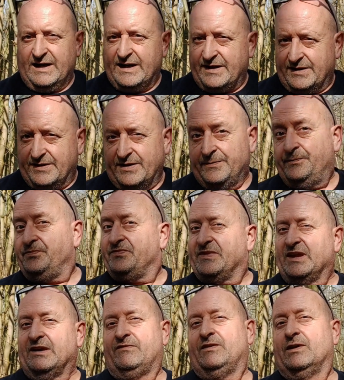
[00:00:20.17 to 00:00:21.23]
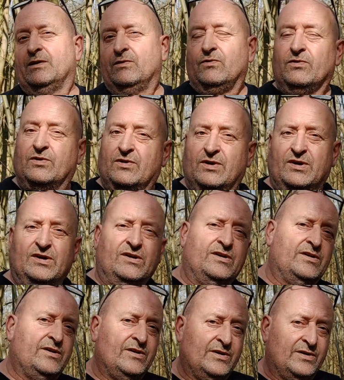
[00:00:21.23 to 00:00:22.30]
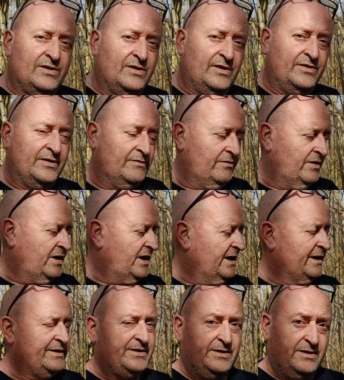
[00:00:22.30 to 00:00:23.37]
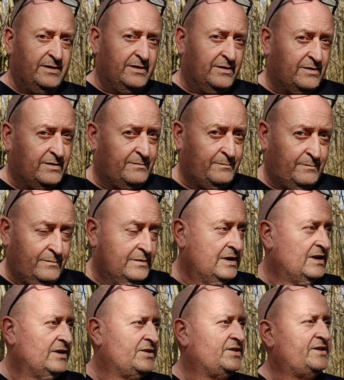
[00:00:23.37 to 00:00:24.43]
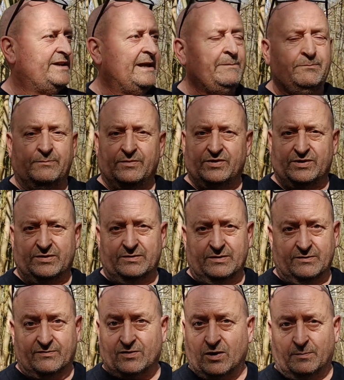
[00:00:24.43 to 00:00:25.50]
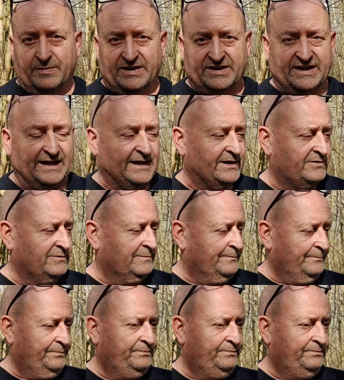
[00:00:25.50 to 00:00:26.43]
and if you look on the right stems of coppiced hazel,